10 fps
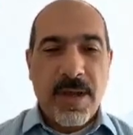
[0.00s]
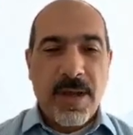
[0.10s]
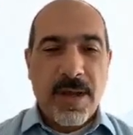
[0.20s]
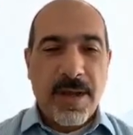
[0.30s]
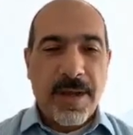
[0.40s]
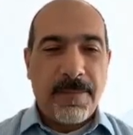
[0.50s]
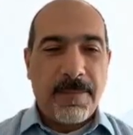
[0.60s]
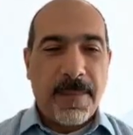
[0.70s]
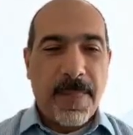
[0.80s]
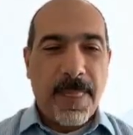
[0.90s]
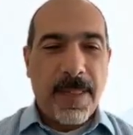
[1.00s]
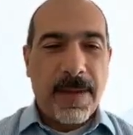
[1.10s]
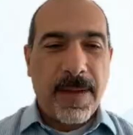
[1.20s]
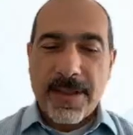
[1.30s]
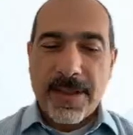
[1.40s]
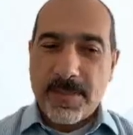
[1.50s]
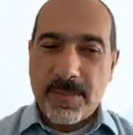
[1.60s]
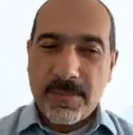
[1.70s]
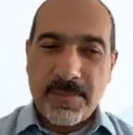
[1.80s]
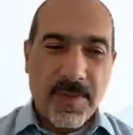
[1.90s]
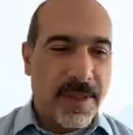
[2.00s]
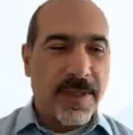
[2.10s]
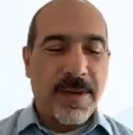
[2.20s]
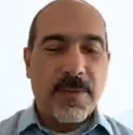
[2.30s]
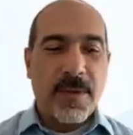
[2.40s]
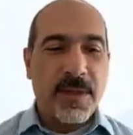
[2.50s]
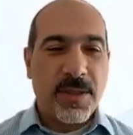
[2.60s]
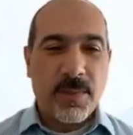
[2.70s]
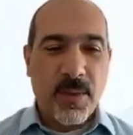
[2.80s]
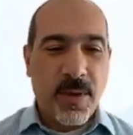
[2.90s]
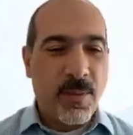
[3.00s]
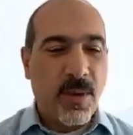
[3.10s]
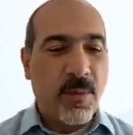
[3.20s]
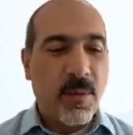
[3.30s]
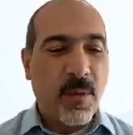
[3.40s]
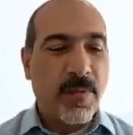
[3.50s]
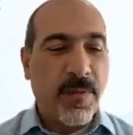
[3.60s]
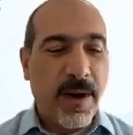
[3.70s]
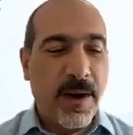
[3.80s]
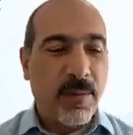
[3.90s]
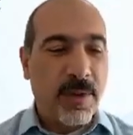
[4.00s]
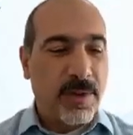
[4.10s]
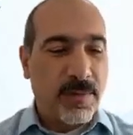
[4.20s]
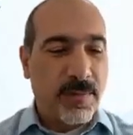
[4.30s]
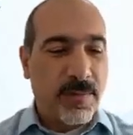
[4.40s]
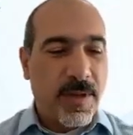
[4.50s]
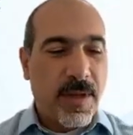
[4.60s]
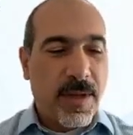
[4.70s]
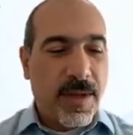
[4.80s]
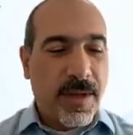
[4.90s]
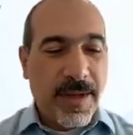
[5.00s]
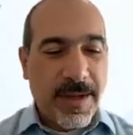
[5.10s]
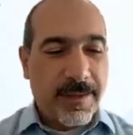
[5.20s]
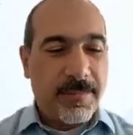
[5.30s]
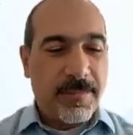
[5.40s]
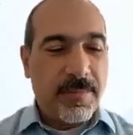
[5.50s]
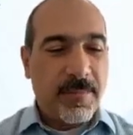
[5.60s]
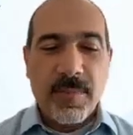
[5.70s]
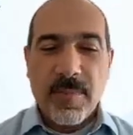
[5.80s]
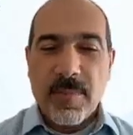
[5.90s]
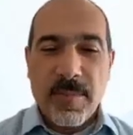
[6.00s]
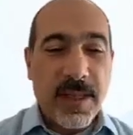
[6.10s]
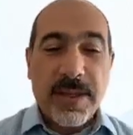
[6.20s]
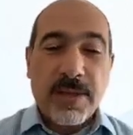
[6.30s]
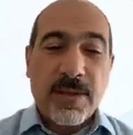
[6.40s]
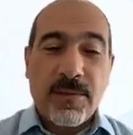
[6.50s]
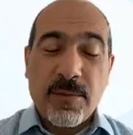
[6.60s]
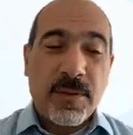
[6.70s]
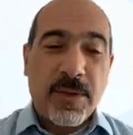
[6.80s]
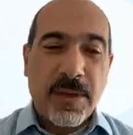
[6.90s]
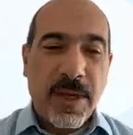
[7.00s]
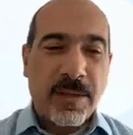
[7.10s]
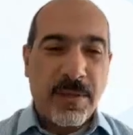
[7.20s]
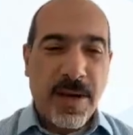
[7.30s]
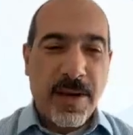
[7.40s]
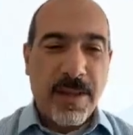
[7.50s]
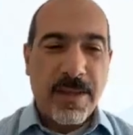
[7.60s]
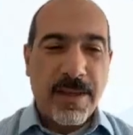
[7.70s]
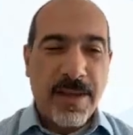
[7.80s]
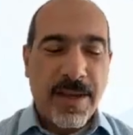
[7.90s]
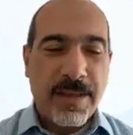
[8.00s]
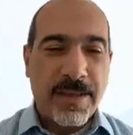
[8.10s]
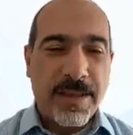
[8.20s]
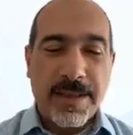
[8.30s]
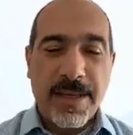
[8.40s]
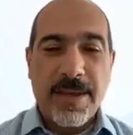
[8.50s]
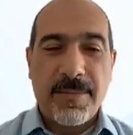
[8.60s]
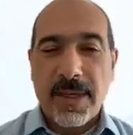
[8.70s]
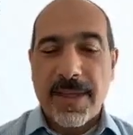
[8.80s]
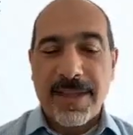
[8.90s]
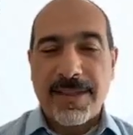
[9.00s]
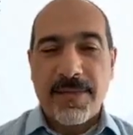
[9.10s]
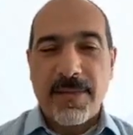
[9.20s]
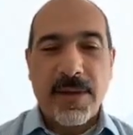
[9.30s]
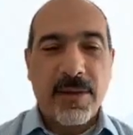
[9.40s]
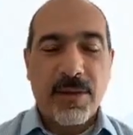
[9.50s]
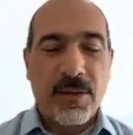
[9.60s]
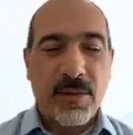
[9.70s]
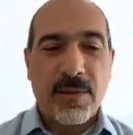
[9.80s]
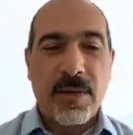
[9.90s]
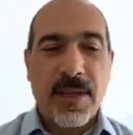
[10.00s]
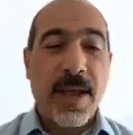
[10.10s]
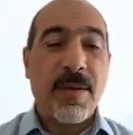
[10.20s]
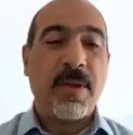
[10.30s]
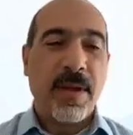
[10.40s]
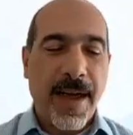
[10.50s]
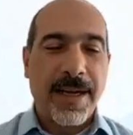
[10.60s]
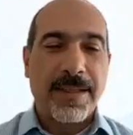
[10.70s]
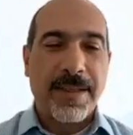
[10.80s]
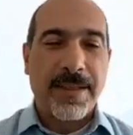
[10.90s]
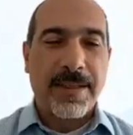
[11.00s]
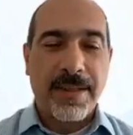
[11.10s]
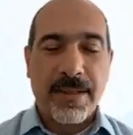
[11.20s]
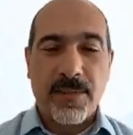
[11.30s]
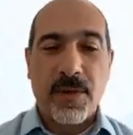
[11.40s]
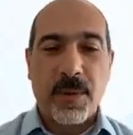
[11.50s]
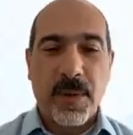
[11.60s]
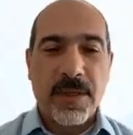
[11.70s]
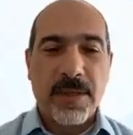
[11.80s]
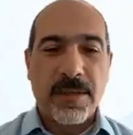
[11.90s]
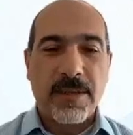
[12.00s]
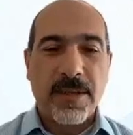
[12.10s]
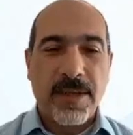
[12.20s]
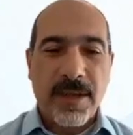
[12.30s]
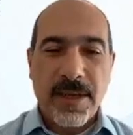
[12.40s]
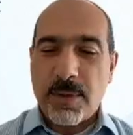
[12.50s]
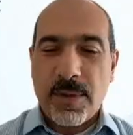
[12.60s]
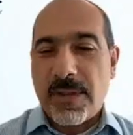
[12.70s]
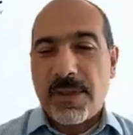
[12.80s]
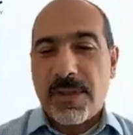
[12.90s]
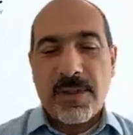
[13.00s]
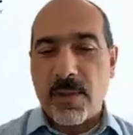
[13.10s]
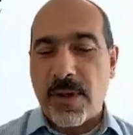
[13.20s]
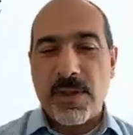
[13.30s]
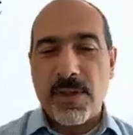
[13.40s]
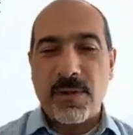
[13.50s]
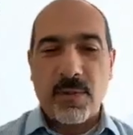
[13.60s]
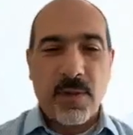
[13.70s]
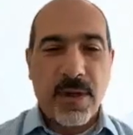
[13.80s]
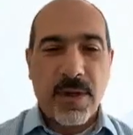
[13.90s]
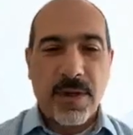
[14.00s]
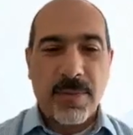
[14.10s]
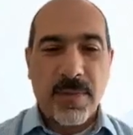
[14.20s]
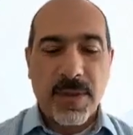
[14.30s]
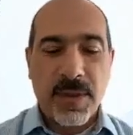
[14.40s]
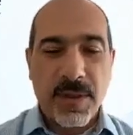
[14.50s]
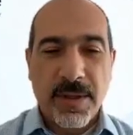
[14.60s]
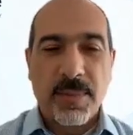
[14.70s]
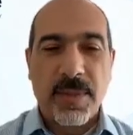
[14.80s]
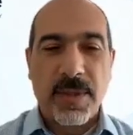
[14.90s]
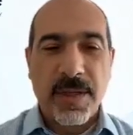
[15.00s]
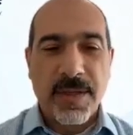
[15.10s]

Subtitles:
Um, as companies deploy more and more firewalls, um, millions of rules get created, and at times it gets difficult to enable access in the first place. And we've seen situations where companies simply,